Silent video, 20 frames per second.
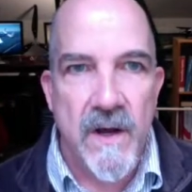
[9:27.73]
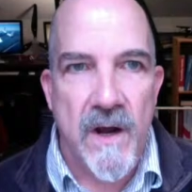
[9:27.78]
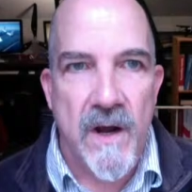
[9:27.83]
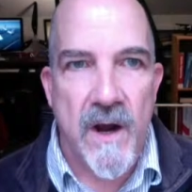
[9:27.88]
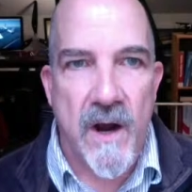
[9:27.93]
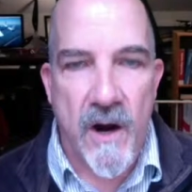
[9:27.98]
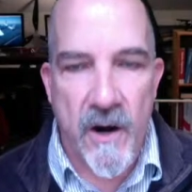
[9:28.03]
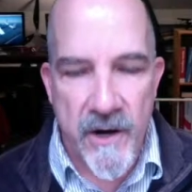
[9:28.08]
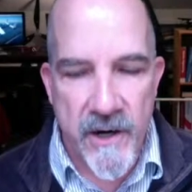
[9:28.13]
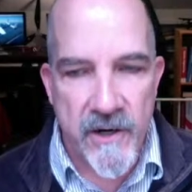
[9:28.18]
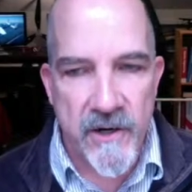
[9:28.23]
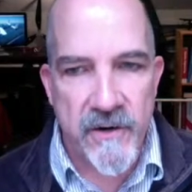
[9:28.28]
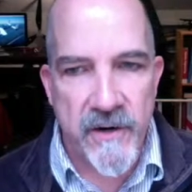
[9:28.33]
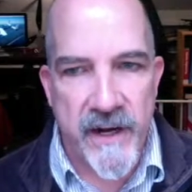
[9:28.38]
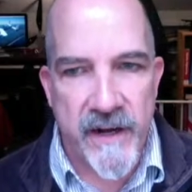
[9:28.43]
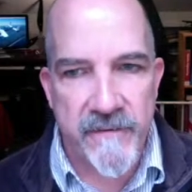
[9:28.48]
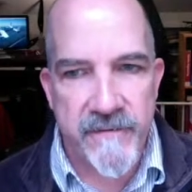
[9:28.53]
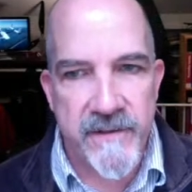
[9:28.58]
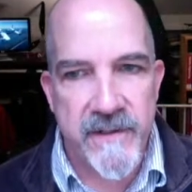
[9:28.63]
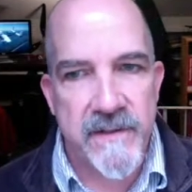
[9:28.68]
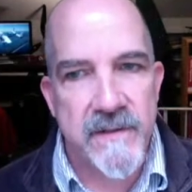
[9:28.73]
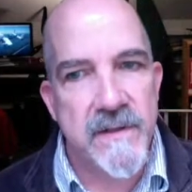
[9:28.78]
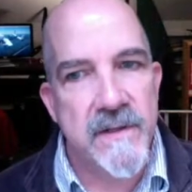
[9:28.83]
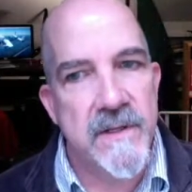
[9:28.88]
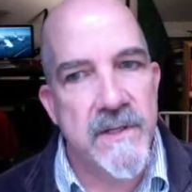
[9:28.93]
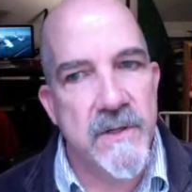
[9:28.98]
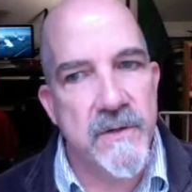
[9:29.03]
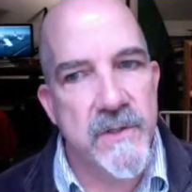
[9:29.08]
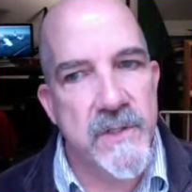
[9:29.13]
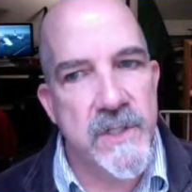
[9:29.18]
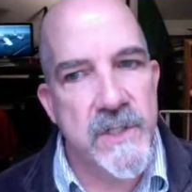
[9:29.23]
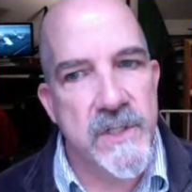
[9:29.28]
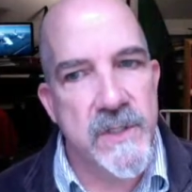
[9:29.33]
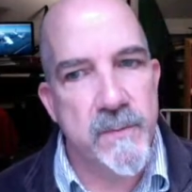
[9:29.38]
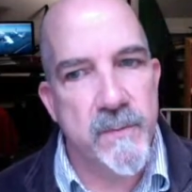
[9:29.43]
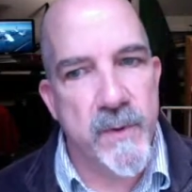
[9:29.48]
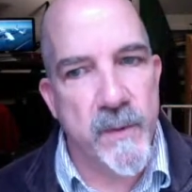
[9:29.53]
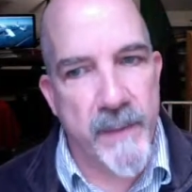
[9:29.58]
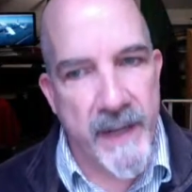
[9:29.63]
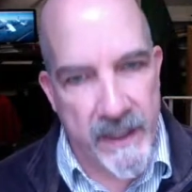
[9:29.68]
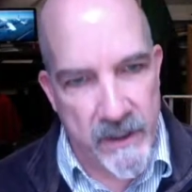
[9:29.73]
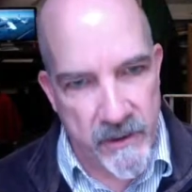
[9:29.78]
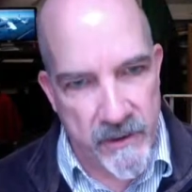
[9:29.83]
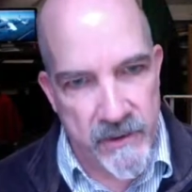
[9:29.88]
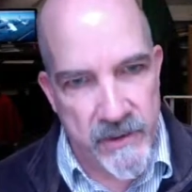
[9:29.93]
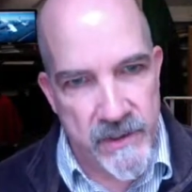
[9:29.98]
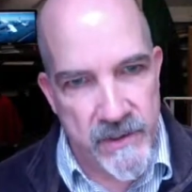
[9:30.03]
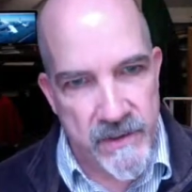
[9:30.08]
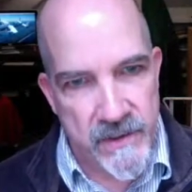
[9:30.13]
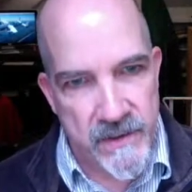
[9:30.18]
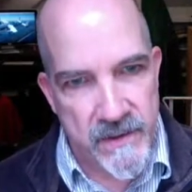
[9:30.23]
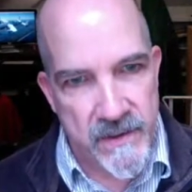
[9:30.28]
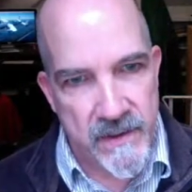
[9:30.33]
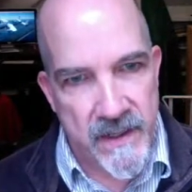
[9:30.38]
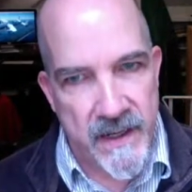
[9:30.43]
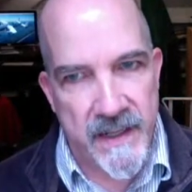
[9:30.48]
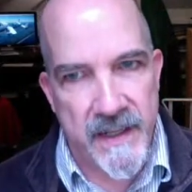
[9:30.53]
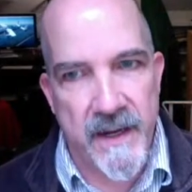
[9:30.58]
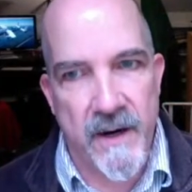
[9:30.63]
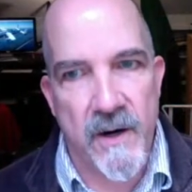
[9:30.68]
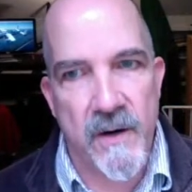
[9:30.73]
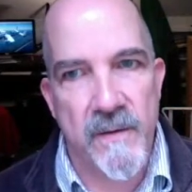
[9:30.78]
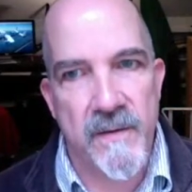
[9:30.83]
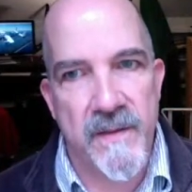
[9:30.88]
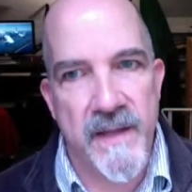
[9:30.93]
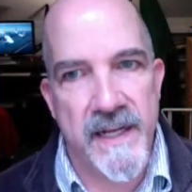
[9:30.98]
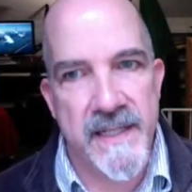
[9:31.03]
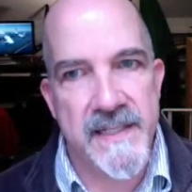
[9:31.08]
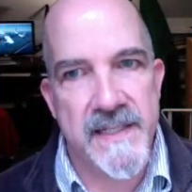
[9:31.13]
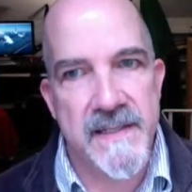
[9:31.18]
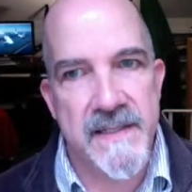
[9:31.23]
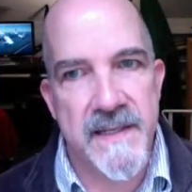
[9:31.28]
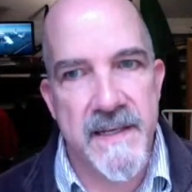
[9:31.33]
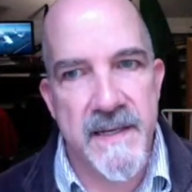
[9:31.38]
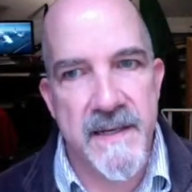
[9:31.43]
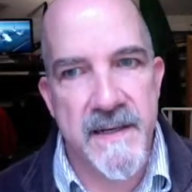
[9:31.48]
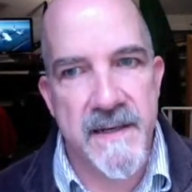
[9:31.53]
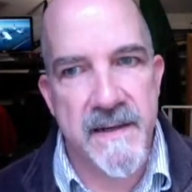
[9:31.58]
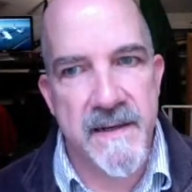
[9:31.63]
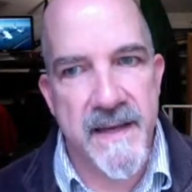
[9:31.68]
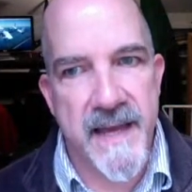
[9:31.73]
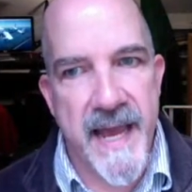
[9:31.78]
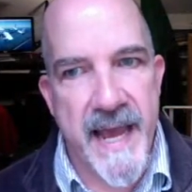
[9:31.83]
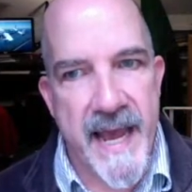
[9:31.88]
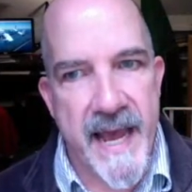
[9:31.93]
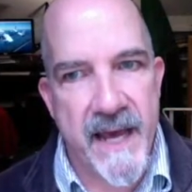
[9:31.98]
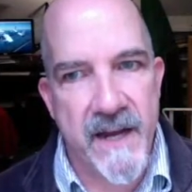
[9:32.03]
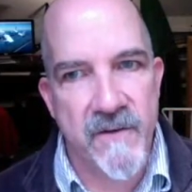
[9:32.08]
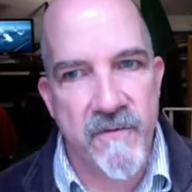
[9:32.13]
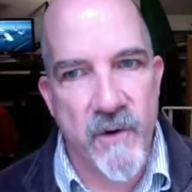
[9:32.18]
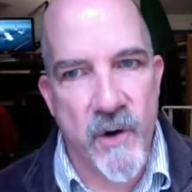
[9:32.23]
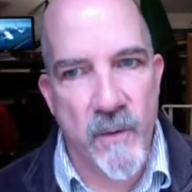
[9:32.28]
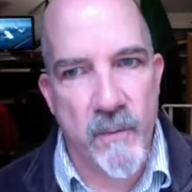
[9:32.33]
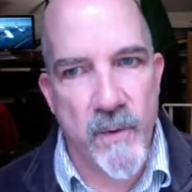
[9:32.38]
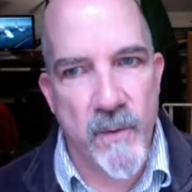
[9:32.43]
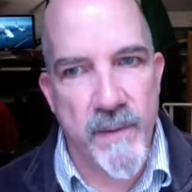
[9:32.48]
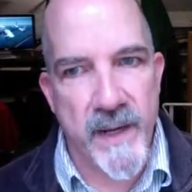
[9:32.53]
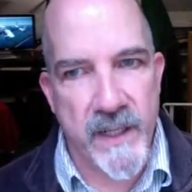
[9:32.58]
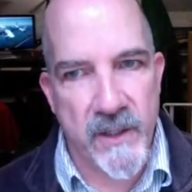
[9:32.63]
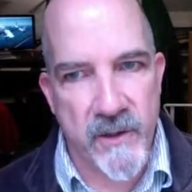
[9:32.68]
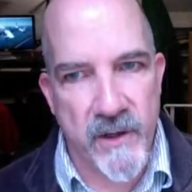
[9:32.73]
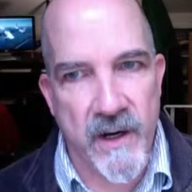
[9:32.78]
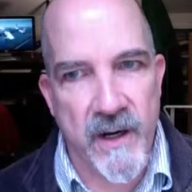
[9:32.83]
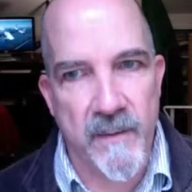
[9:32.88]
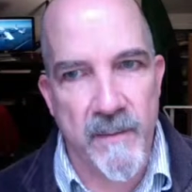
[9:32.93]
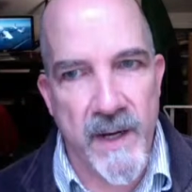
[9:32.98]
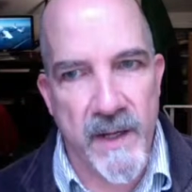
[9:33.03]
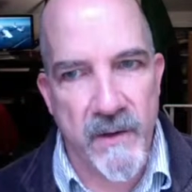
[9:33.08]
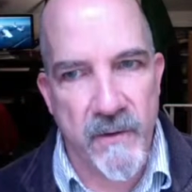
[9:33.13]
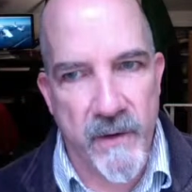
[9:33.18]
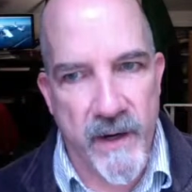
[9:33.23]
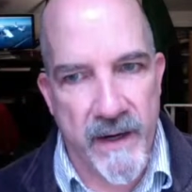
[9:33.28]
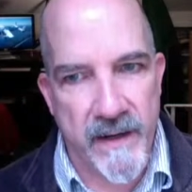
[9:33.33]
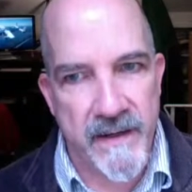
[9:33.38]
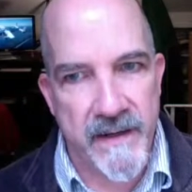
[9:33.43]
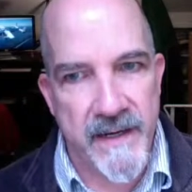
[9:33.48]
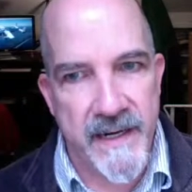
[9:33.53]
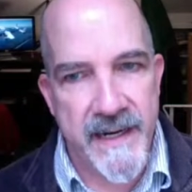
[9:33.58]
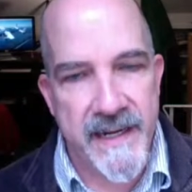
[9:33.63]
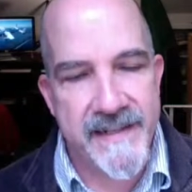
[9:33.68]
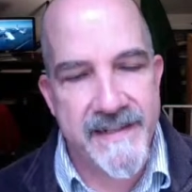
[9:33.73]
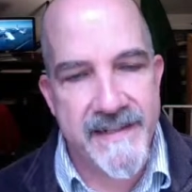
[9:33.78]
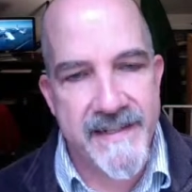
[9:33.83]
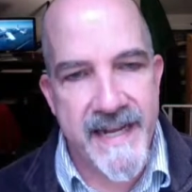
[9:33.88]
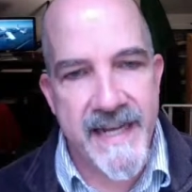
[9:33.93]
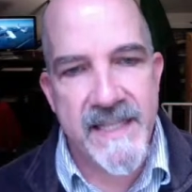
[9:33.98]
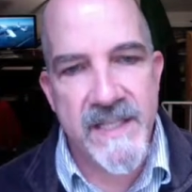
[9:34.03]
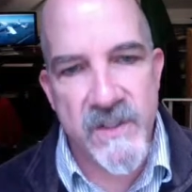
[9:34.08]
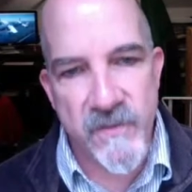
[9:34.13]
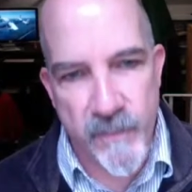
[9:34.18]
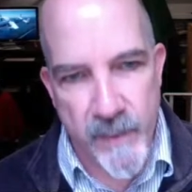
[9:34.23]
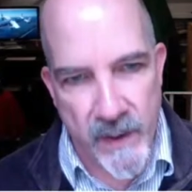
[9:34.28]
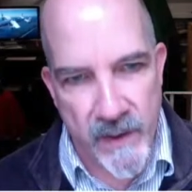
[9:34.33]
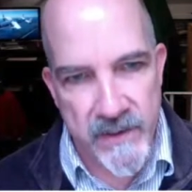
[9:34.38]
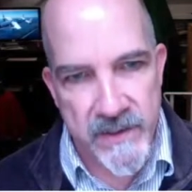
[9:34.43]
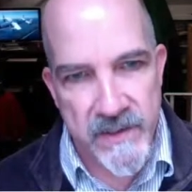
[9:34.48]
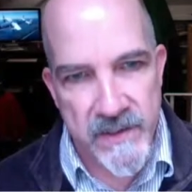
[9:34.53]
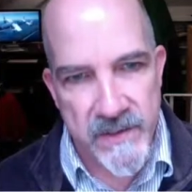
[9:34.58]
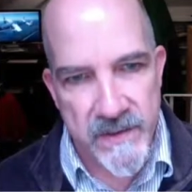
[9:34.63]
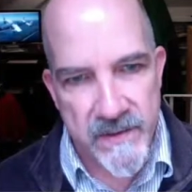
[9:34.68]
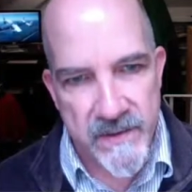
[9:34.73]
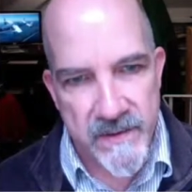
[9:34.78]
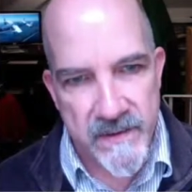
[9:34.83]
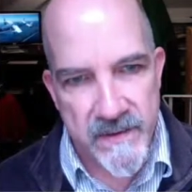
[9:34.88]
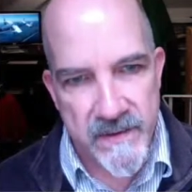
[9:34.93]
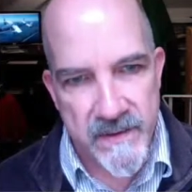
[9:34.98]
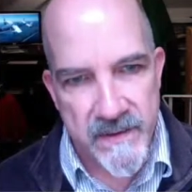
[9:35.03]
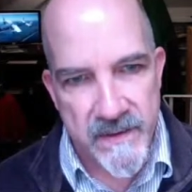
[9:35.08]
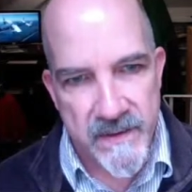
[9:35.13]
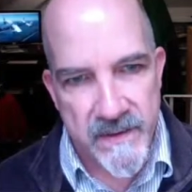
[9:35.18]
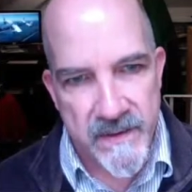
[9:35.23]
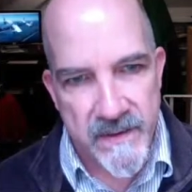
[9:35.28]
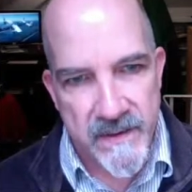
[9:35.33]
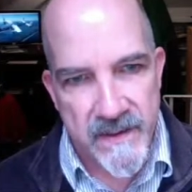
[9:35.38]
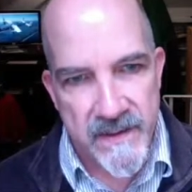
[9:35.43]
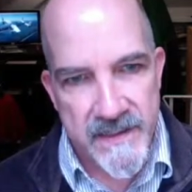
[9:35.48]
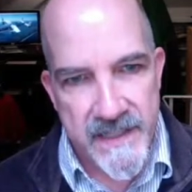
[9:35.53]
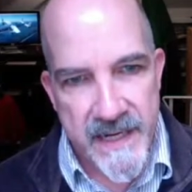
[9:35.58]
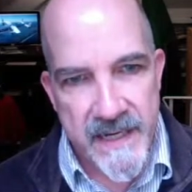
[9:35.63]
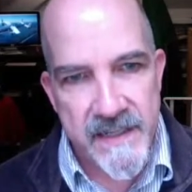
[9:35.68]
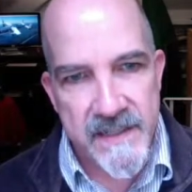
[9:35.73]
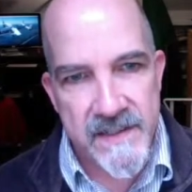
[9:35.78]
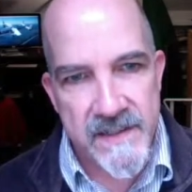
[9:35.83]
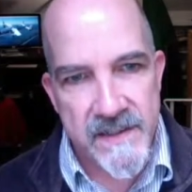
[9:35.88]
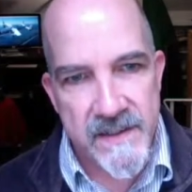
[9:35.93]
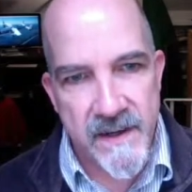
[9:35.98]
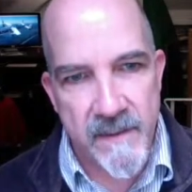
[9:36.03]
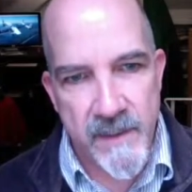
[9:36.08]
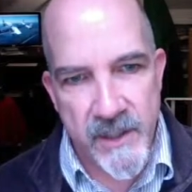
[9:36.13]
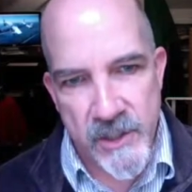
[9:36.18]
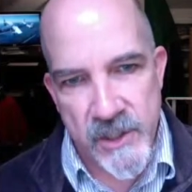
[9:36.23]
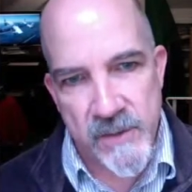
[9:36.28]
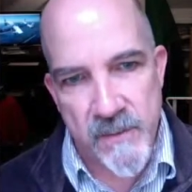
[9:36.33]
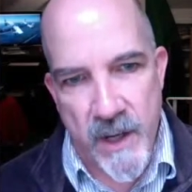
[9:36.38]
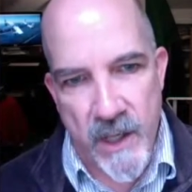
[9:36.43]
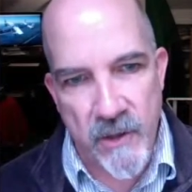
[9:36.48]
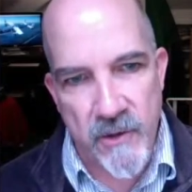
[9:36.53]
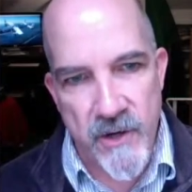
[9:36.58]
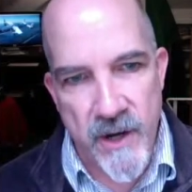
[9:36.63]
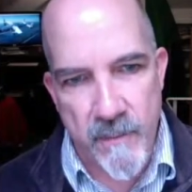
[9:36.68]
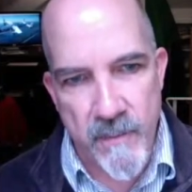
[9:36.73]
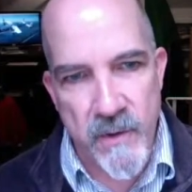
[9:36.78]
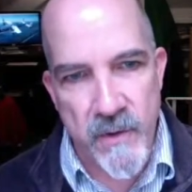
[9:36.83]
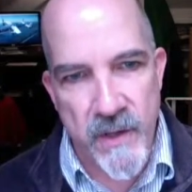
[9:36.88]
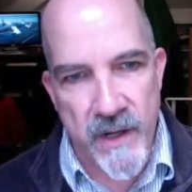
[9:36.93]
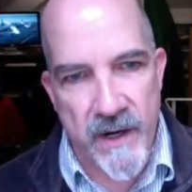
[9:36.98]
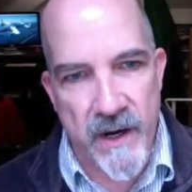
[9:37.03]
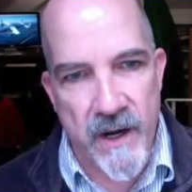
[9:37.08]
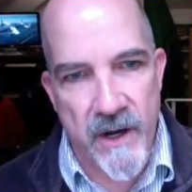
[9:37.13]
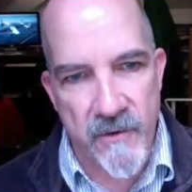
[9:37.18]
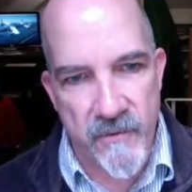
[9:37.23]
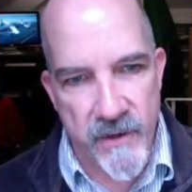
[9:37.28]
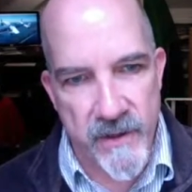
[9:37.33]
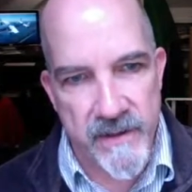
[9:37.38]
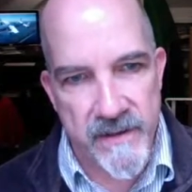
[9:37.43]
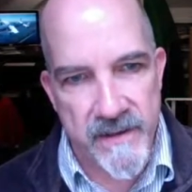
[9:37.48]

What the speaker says: Our aircraft uses propellers, and that's the CAD of our propeller hub on the right. It has tens of parts. 10 is a much smaller number than 100.